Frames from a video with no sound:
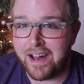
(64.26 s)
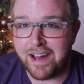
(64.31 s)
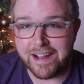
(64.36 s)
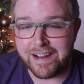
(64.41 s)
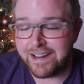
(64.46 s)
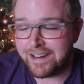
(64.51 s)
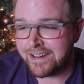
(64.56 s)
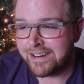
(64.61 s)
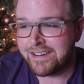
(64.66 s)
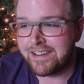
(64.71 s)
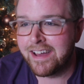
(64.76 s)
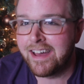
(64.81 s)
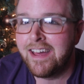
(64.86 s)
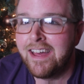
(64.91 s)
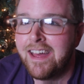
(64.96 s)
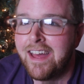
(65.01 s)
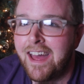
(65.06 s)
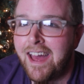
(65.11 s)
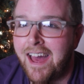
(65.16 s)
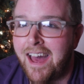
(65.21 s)
tired.
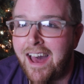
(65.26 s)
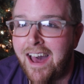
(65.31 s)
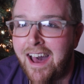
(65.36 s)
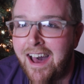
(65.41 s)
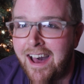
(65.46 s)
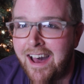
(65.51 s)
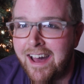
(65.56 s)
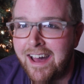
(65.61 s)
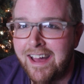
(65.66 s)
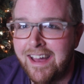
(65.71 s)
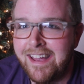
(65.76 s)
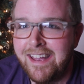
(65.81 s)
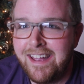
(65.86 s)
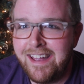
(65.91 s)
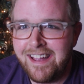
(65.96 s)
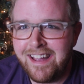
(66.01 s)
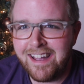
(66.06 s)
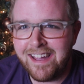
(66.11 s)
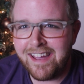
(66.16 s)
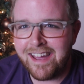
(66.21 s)

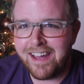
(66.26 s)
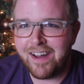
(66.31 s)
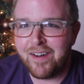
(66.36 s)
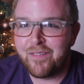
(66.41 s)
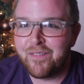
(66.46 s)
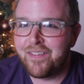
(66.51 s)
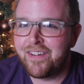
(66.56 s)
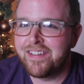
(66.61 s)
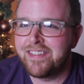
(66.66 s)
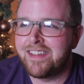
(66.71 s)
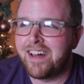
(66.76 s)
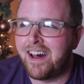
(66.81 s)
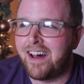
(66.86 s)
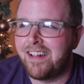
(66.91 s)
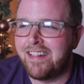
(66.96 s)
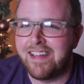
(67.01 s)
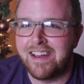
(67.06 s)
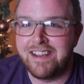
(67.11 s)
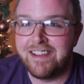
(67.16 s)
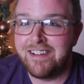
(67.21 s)
I will
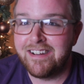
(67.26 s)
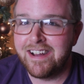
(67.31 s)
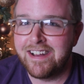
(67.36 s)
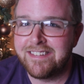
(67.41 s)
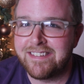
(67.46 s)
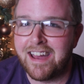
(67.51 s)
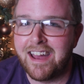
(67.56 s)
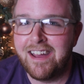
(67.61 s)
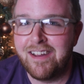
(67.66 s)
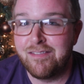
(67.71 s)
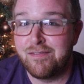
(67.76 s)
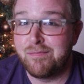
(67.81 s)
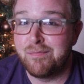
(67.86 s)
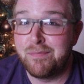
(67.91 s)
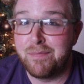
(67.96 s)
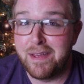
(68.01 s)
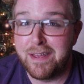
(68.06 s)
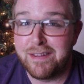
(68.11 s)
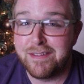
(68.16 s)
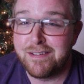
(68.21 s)
not lie to you guys, I have
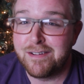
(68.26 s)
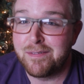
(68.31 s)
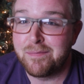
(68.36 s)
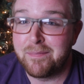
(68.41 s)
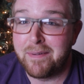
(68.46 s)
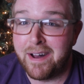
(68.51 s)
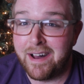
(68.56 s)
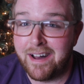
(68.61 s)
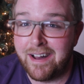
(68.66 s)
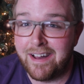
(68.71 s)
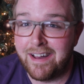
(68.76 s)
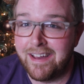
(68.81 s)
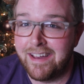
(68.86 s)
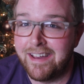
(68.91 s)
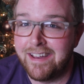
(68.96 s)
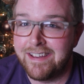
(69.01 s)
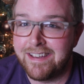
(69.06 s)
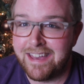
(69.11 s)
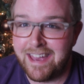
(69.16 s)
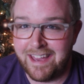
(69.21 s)
missed
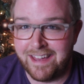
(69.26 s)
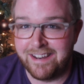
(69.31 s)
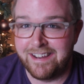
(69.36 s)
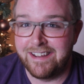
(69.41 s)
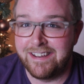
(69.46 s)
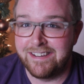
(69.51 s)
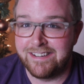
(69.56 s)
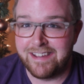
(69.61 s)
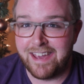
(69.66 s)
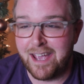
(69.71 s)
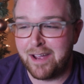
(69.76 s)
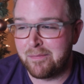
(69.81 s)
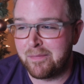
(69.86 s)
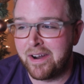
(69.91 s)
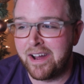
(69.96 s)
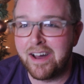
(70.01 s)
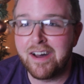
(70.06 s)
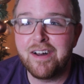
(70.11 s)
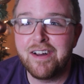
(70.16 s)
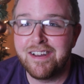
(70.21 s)
my Canon
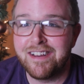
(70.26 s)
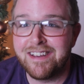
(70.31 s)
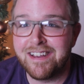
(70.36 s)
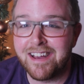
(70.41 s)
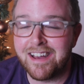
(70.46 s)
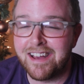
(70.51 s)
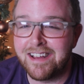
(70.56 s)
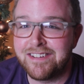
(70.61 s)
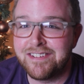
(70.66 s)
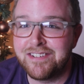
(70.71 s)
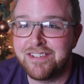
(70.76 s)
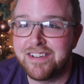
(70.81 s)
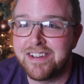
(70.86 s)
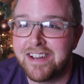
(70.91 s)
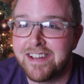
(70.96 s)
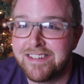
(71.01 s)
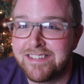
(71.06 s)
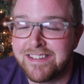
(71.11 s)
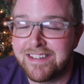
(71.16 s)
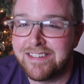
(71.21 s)
camera. As you
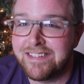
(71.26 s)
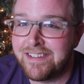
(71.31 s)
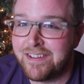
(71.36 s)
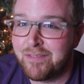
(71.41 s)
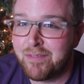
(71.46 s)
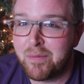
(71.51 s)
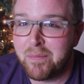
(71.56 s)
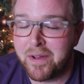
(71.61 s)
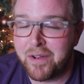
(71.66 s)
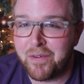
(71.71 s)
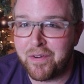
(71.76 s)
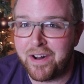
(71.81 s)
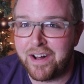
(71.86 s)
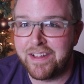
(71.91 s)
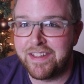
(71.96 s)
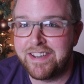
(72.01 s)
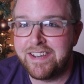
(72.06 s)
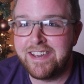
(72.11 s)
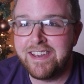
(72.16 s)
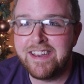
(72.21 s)
guys can see from my
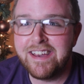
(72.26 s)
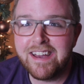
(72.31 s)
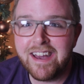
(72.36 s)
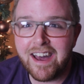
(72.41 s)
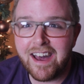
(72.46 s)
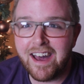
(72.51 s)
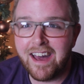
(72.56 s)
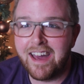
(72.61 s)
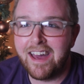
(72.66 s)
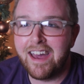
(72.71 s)
quality,